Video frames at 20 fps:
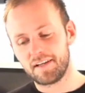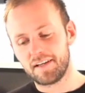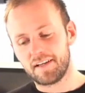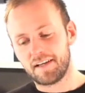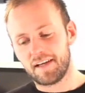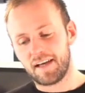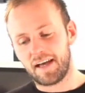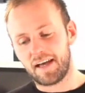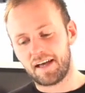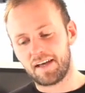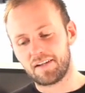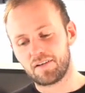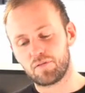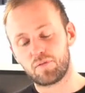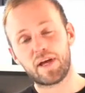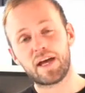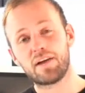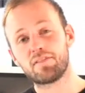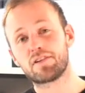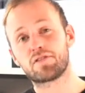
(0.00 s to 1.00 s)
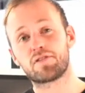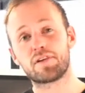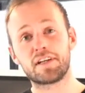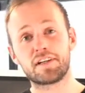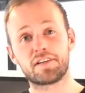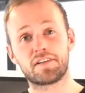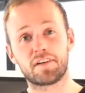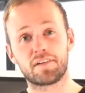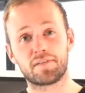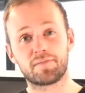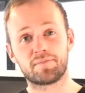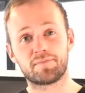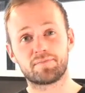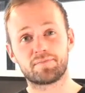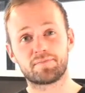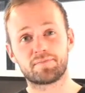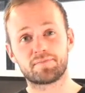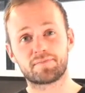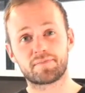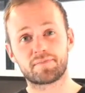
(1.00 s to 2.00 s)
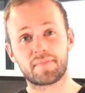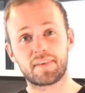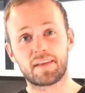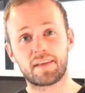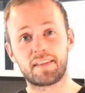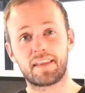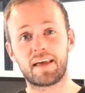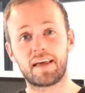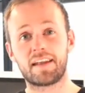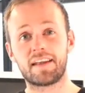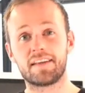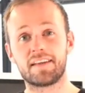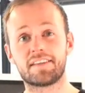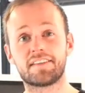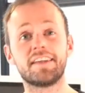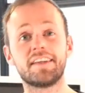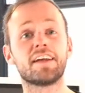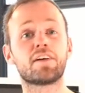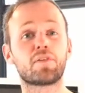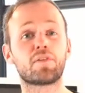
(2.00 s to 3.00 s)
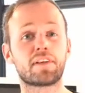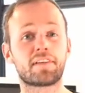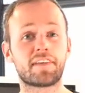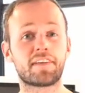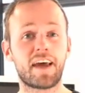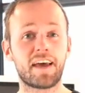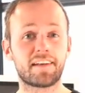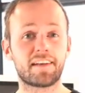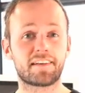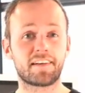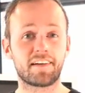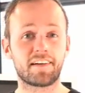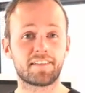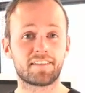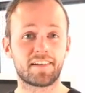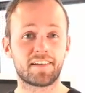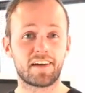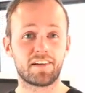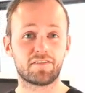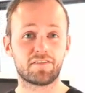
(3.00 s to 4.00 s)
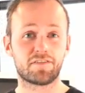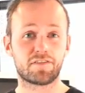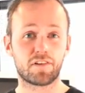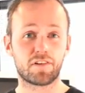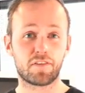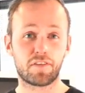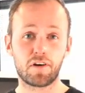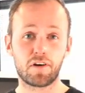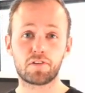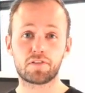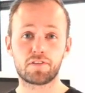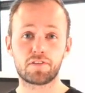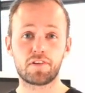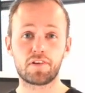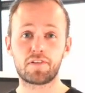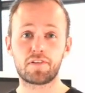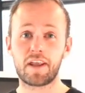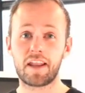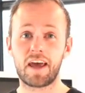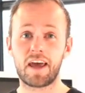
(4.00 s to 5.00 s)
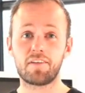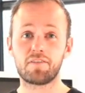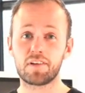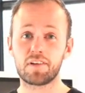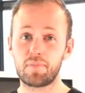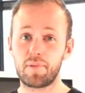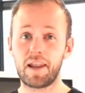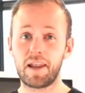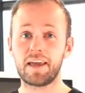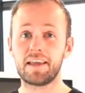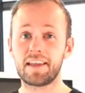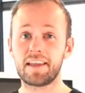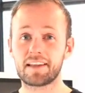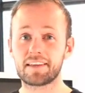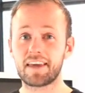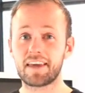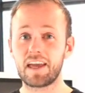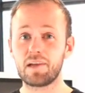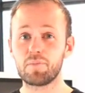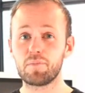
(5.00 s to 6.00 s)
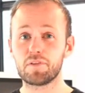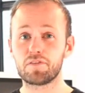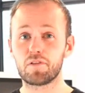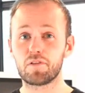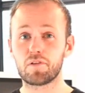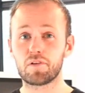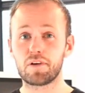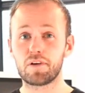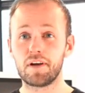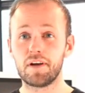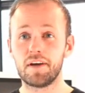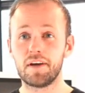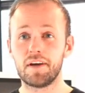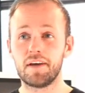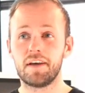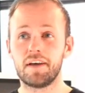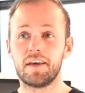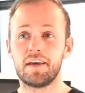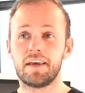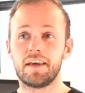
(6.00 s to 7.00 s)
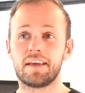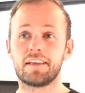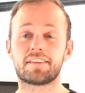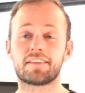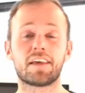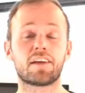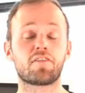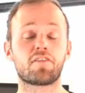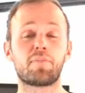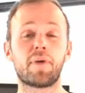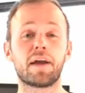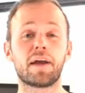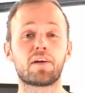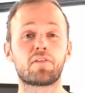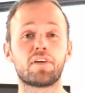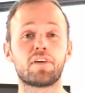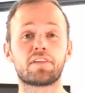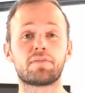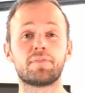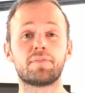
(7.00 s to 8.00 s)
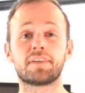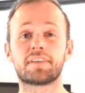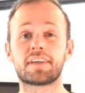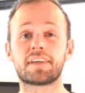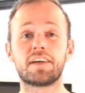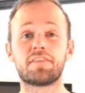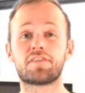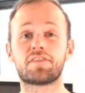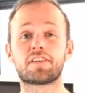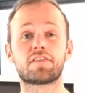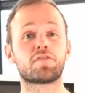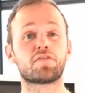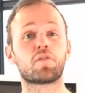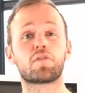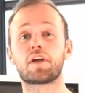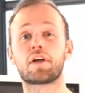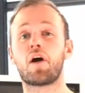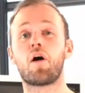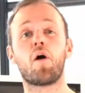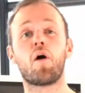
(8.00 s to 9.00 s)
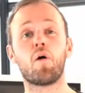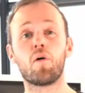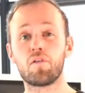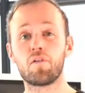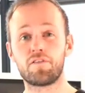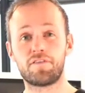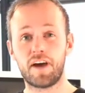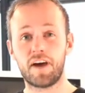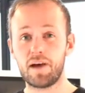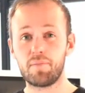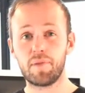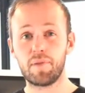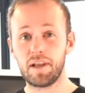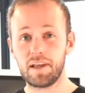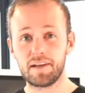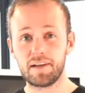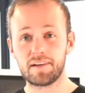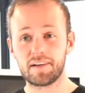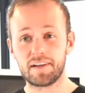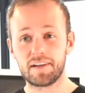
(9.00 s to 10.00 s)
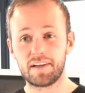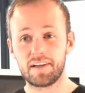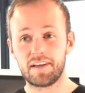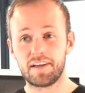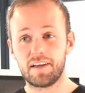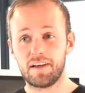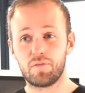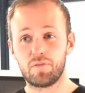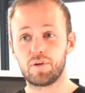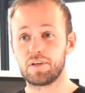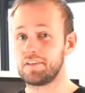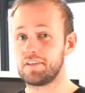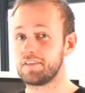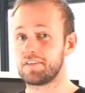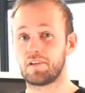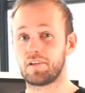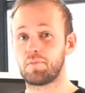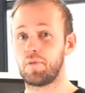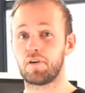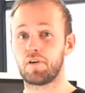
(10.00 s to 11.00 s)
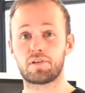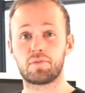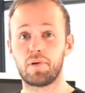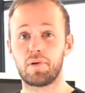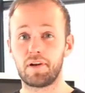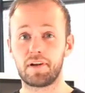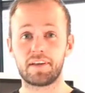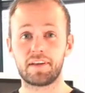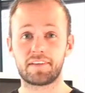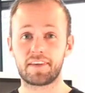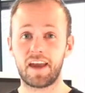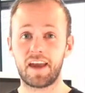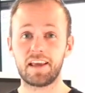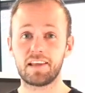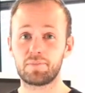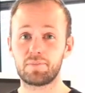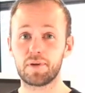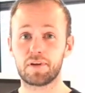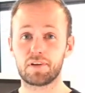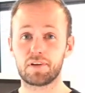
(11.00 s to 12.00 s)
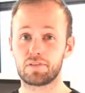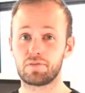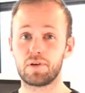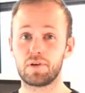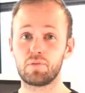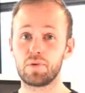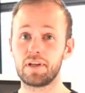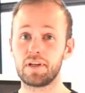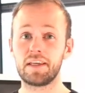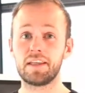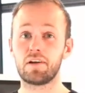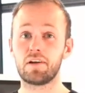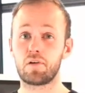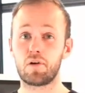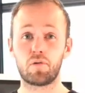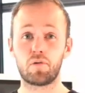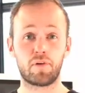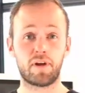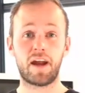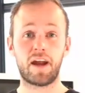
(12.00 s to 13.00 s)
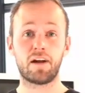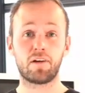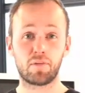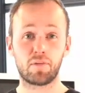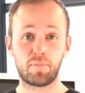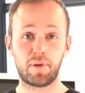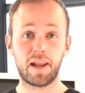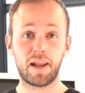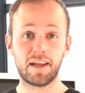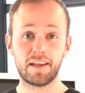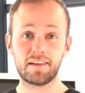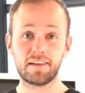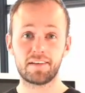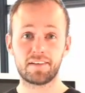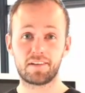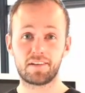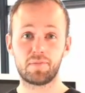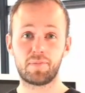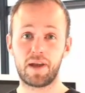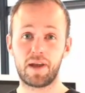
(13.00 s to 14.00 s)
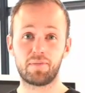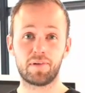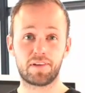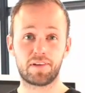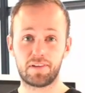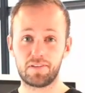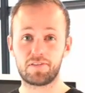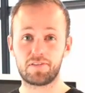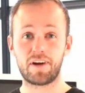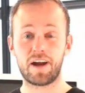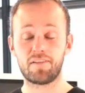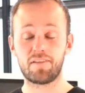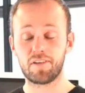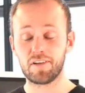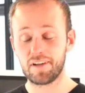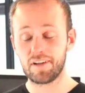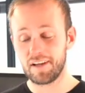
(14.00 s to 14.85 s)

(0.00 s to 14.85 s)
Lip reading: And we have a tradition that is Secret Santa. And for those of you that haven't played that game before, instead of buying Christmas gifts for the whole family, which is not possible in this case because we would need our own airplane to be able to travel,